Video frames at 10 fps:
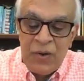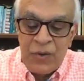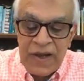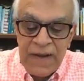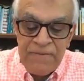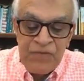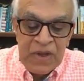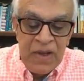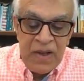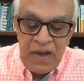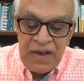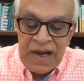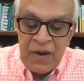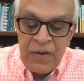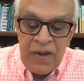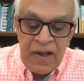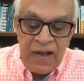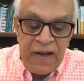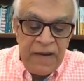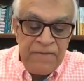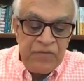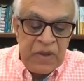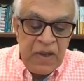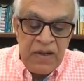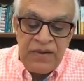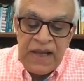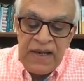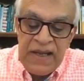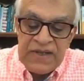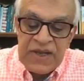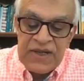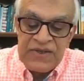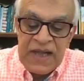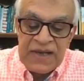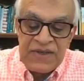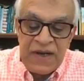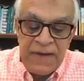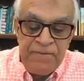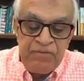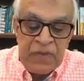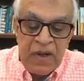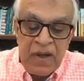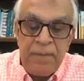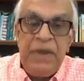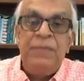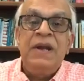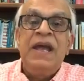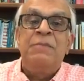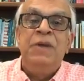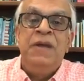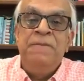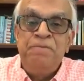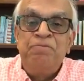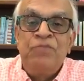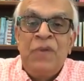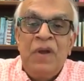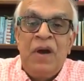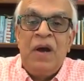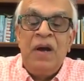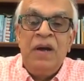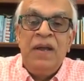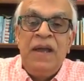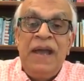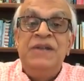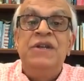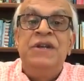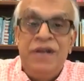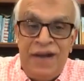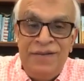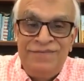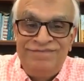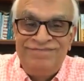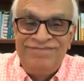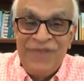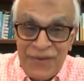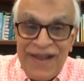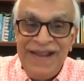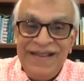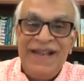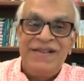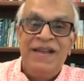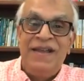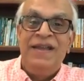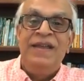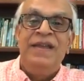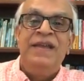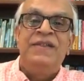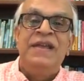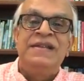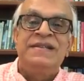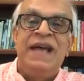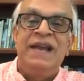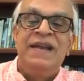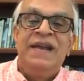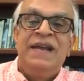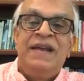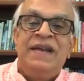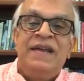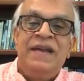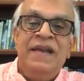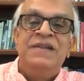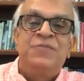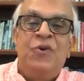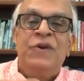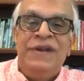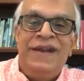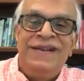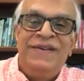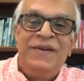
okay. Now, then he says that people like me are anti-India. Okay, that he thinks that he is pro-India.